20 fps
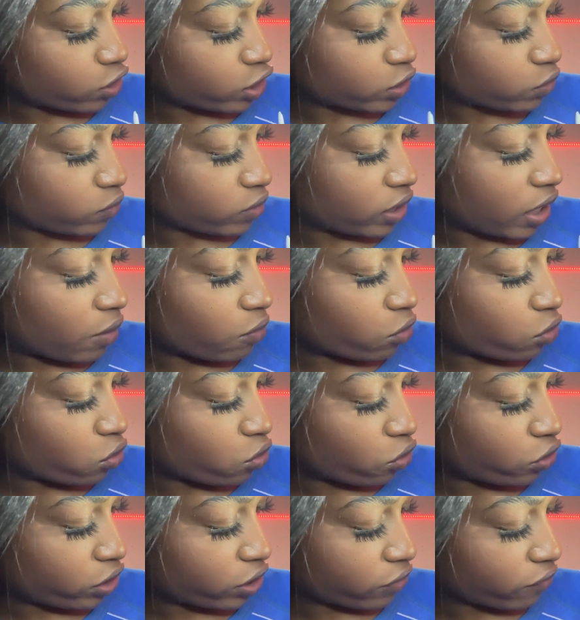because we're not
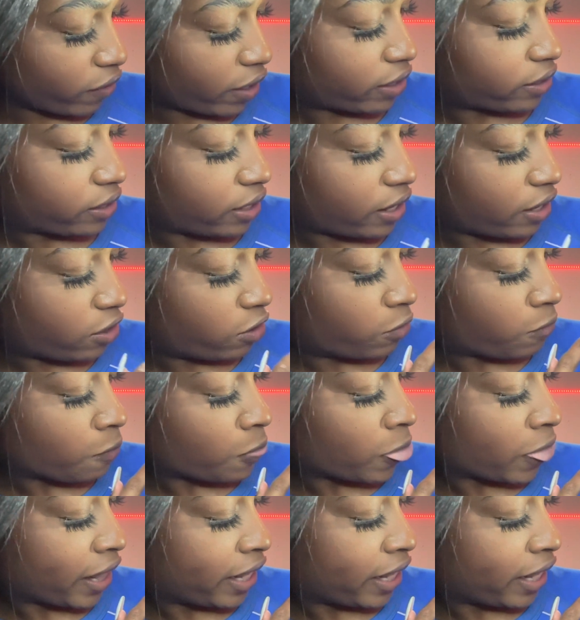recording right now.